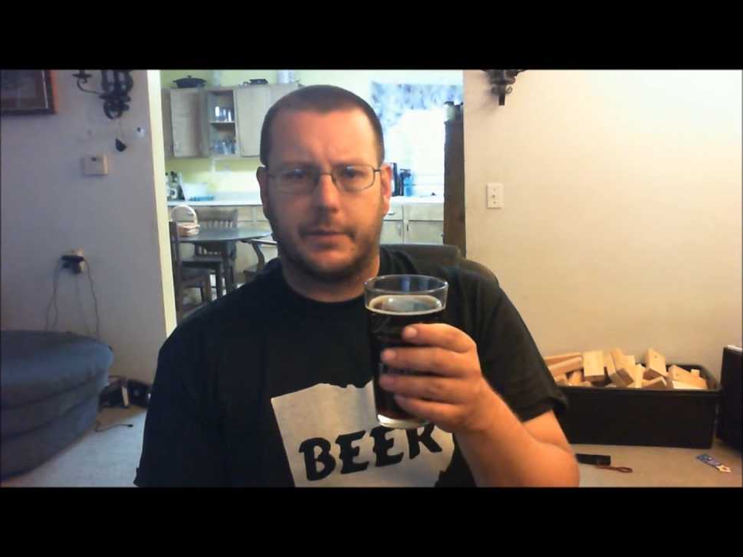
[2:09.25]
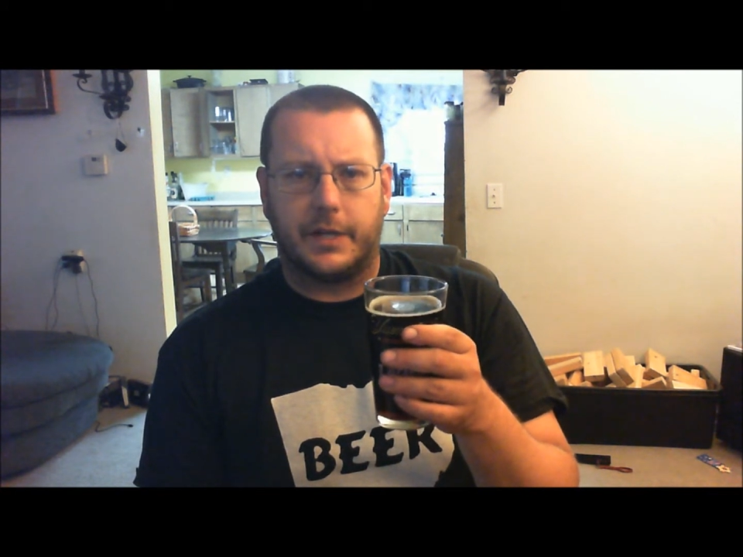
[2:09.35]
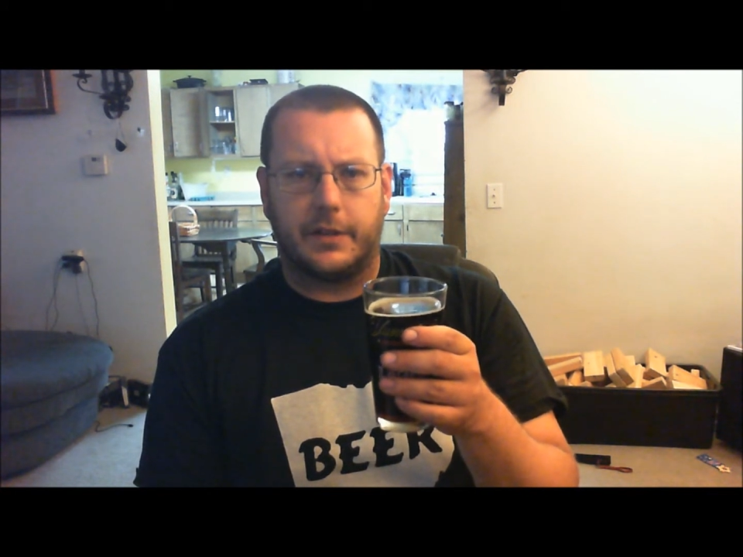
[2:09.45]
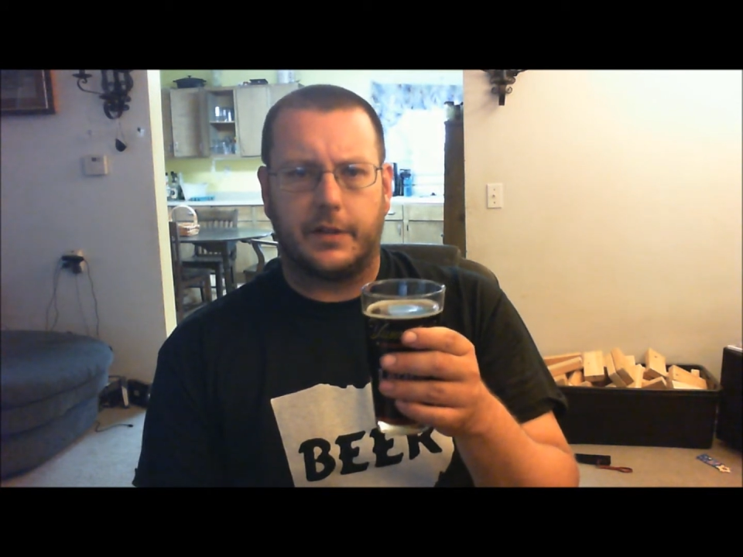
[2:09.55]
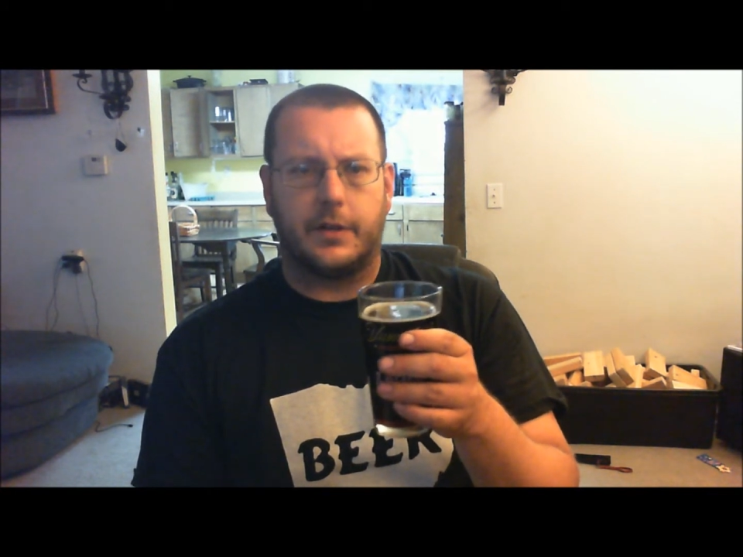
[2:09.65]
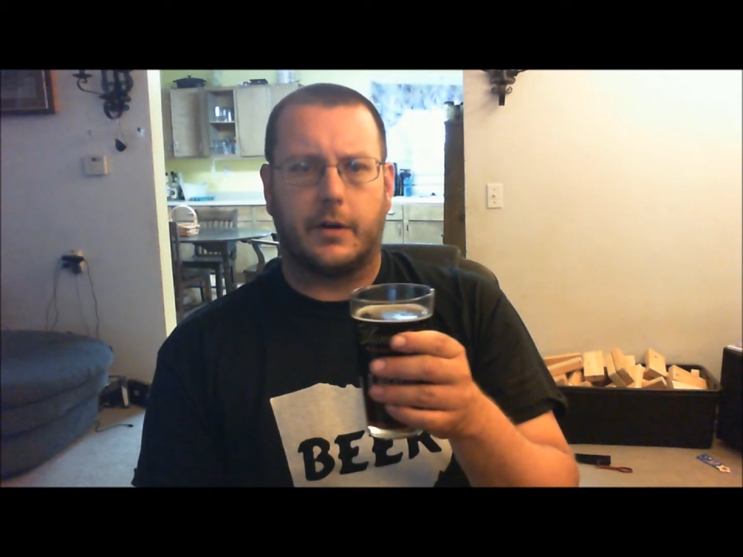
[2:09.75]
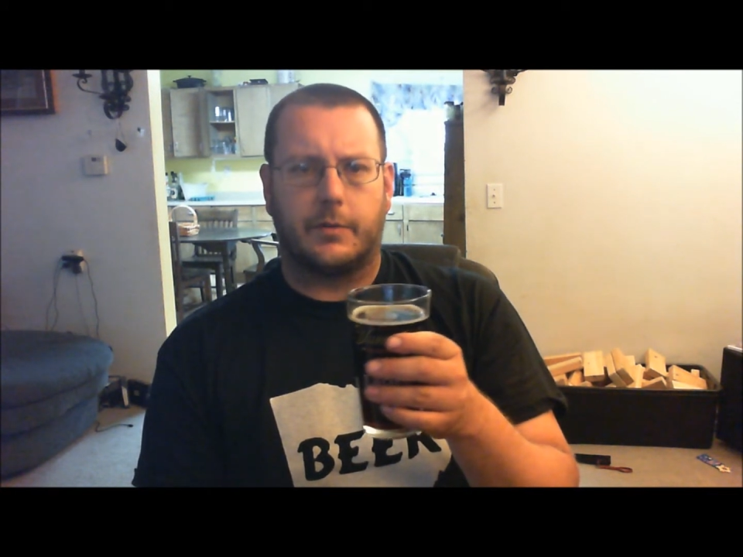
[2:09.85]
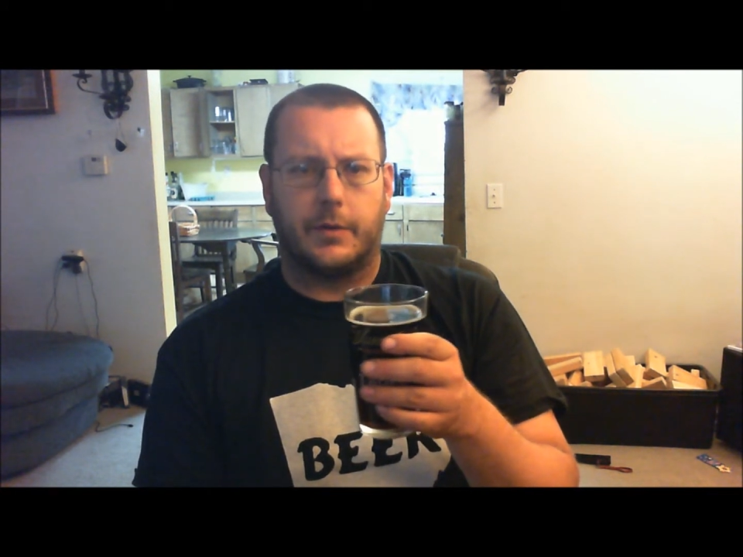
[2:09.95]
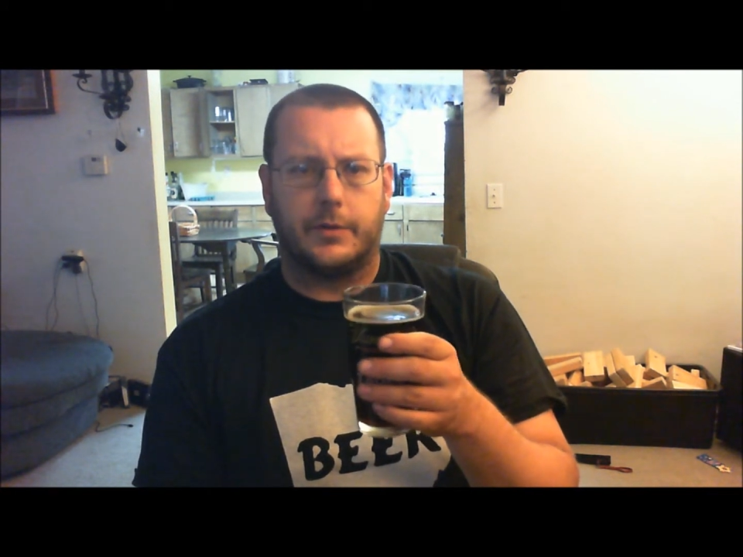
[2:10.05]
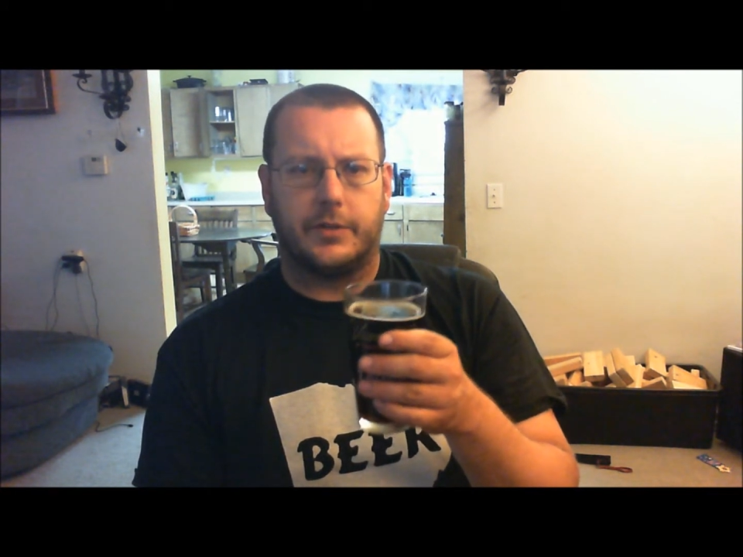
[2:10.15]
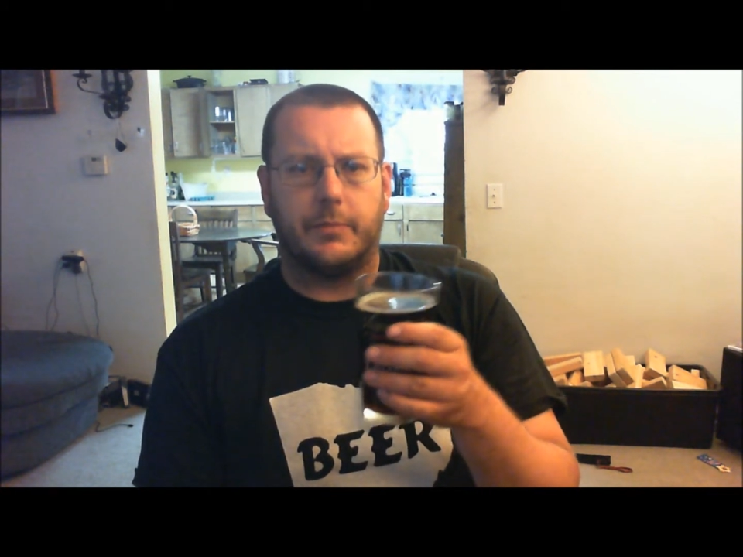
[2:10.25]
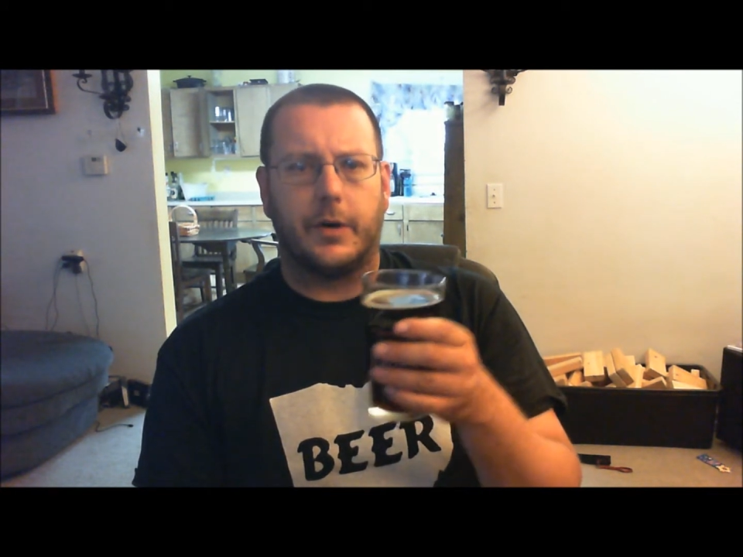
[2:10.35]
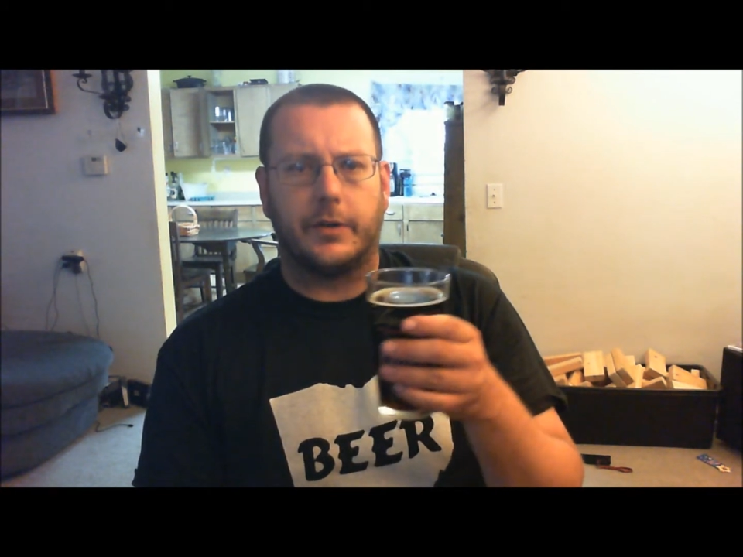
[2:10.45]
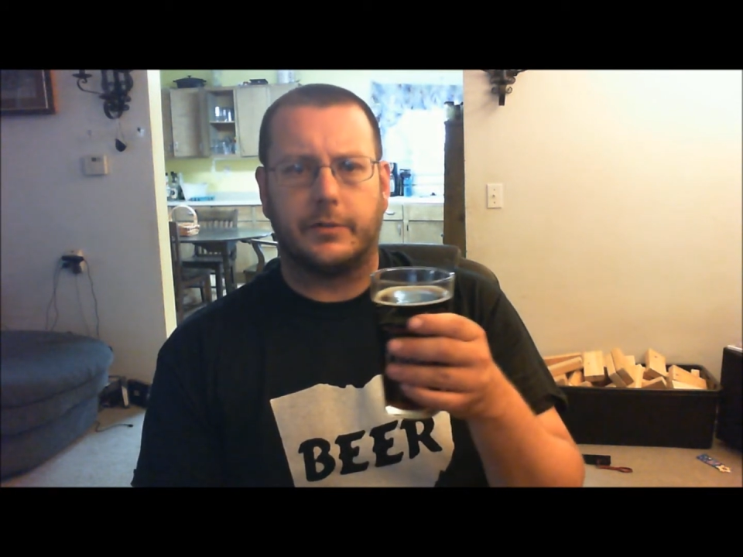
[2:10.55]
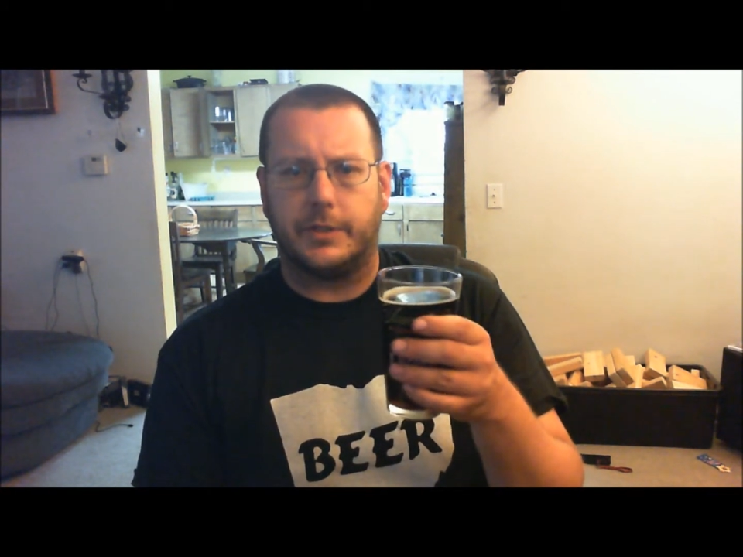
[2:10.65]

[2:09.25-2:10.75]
bit of the dark roasted malts,